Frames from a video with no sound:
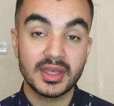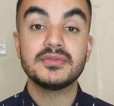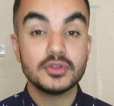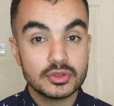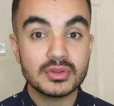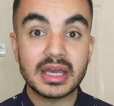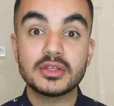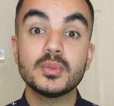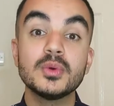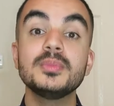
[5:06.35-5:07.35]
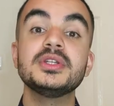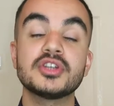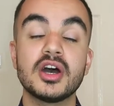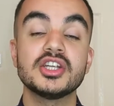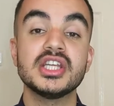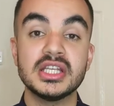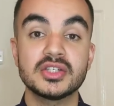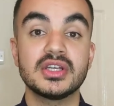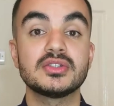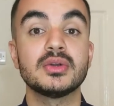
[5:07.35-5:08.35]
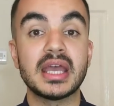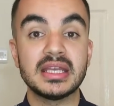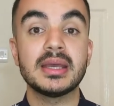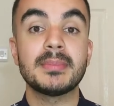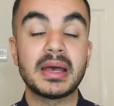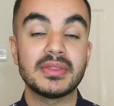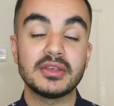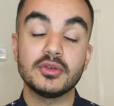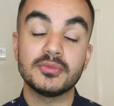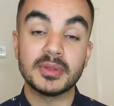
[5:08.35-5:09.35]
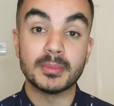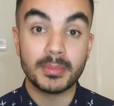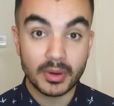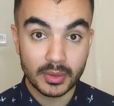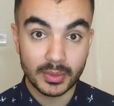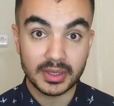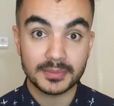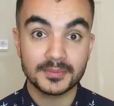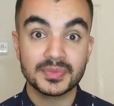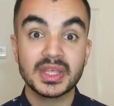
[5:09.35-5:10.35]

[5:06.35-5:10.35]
And if you do that, you will be charged interest on any amount that you've been borrowing.